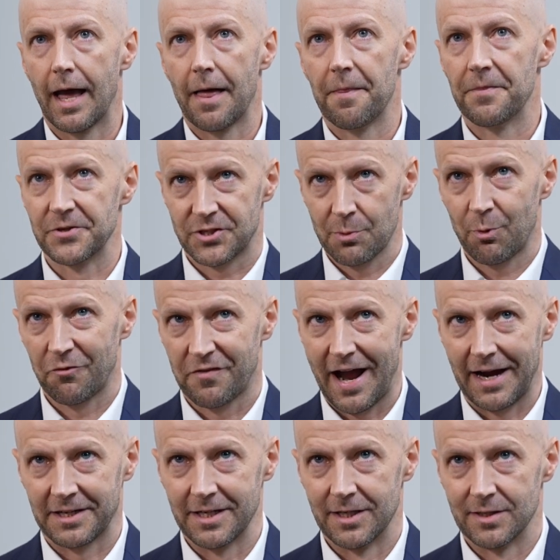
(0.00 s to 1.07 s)
The simple
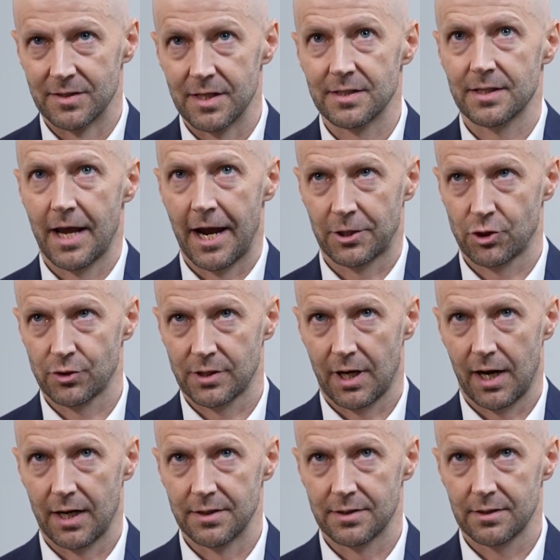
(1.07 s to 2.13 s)
fact is this
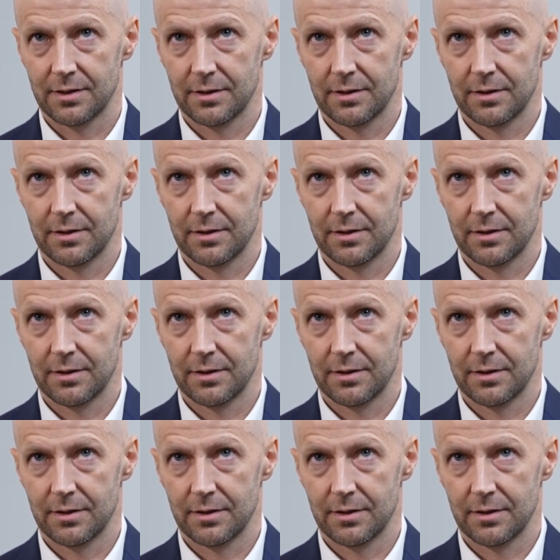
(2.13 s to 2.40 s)
exercise